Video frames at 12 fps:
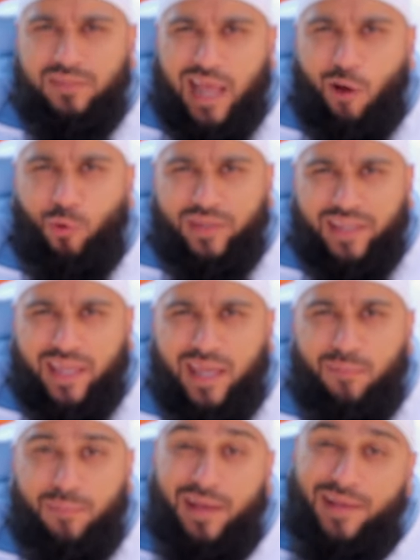Daud
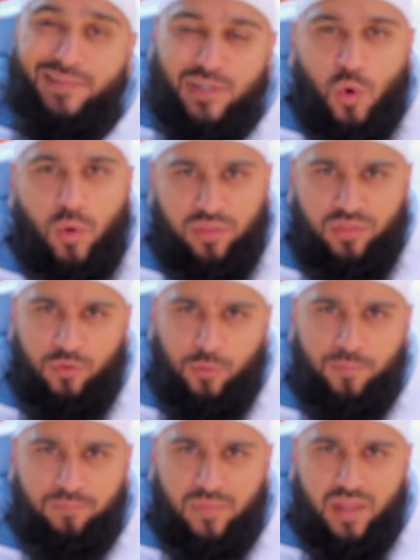Kim is going through.
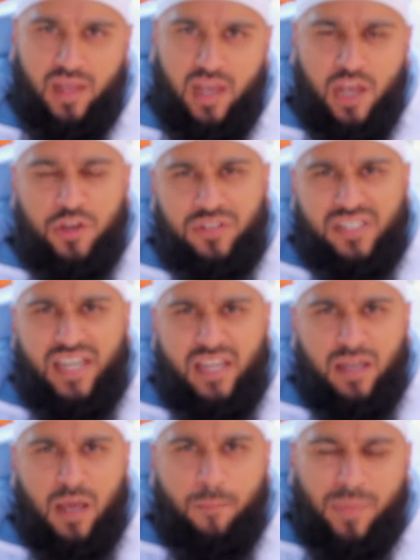You
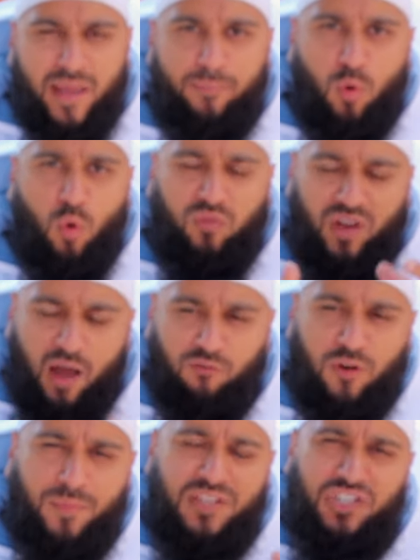see, people who come
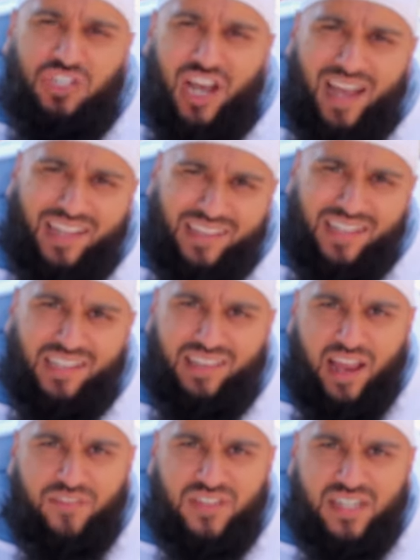from this Jahiliyyah
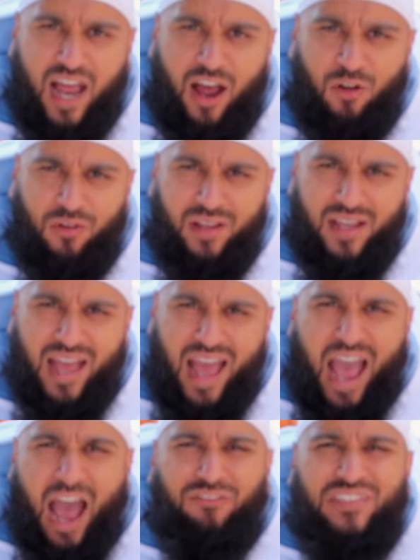lifestyle
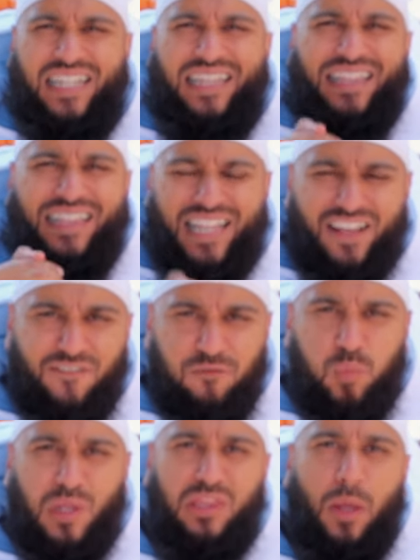have to live
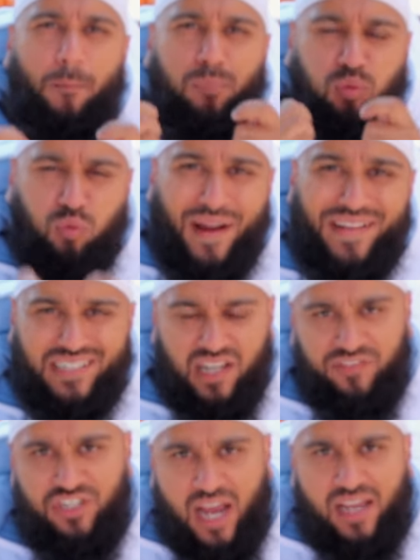with the price
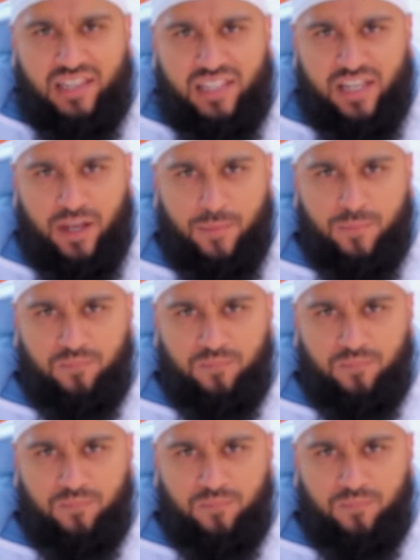of Jahiliyyah.